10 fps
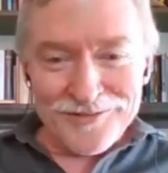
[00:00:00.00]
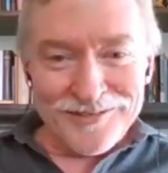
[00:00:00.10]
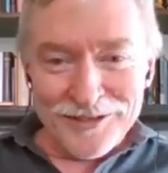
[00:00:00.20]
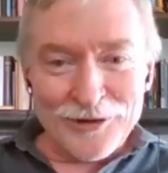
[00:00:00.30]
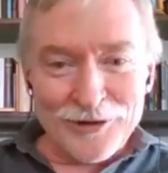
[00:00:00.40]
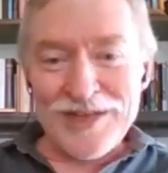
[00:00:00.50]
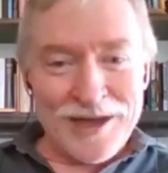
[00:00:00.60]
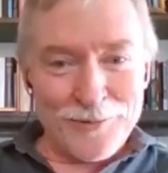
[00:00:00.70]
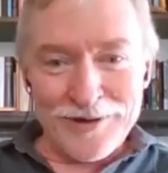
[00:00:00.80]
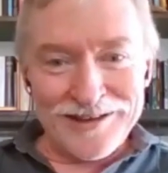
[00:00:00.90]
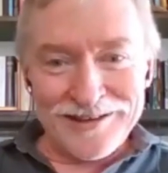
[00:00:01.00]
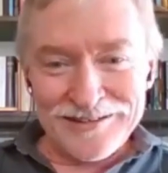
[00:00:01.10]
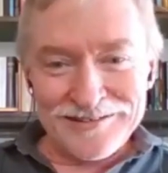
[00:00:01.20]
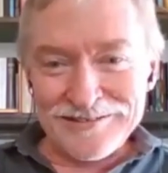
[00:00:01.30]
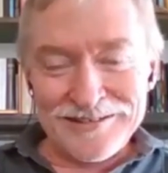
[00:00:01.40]
learned that way,
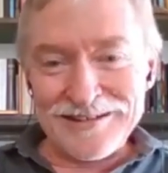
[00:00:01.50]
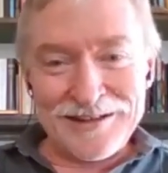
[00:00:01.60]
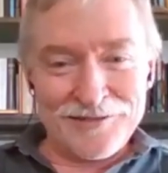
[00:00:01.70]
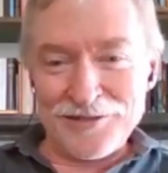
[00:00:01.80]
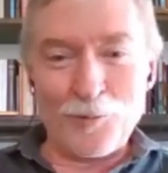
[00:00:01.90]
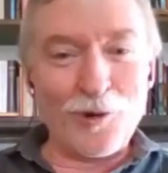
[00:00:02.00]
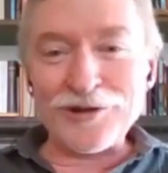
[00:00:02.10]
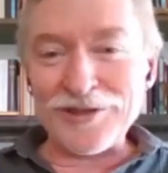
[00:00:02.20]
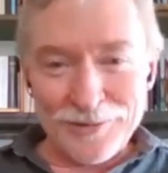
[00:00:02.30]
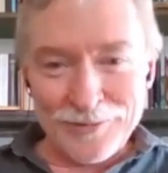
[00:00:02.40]
and none of them worked that